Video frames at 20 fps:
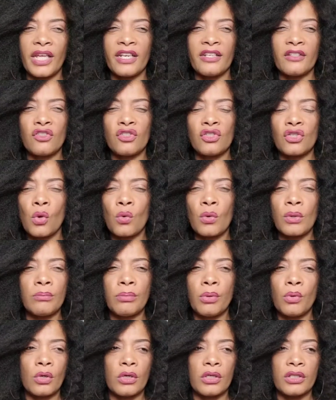I feel that
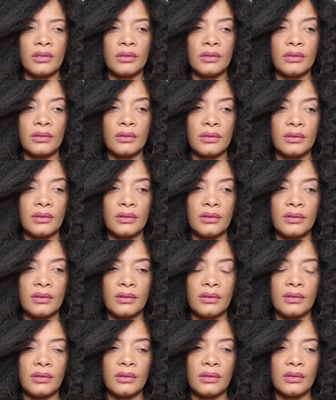it's so
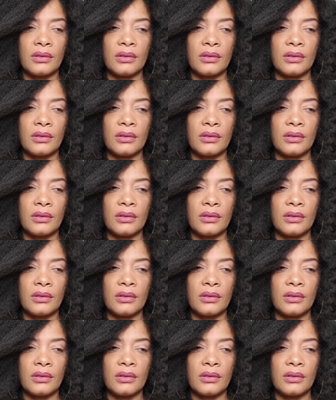important